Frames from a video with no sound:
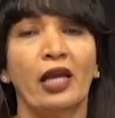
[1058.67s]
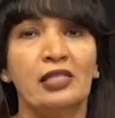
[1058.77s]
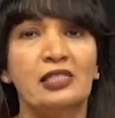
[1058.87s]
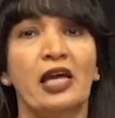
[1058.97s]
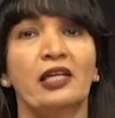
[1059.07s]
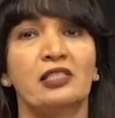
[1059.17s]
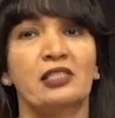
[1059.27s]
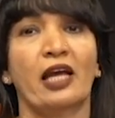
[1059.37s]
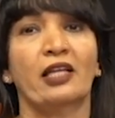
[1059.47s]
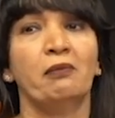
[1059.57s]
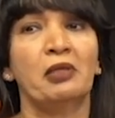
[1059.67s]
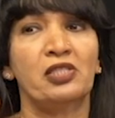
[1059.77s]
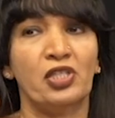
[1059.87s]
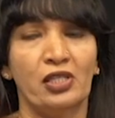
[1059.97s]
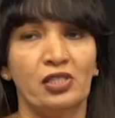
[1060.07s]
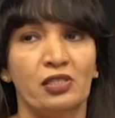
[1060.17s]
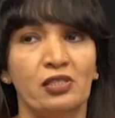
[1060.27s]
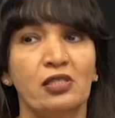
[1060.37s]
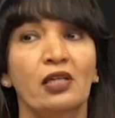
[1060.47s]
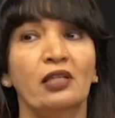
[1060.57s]
exact dynamic
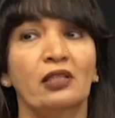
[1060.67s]
changes